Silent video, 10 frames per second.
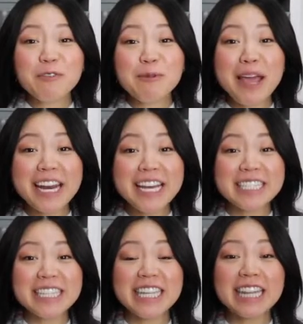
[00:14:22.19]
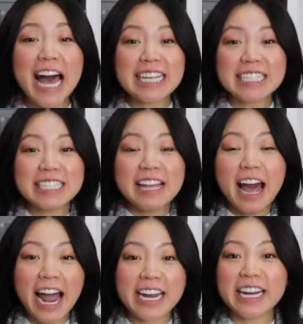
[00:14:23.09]
we made it to the last
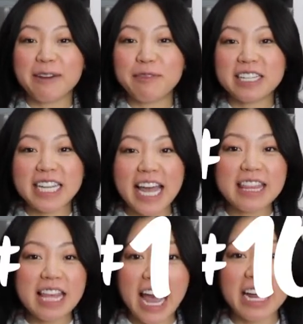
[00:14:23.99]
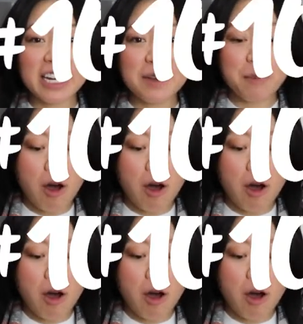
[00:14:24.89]
item. The 10th item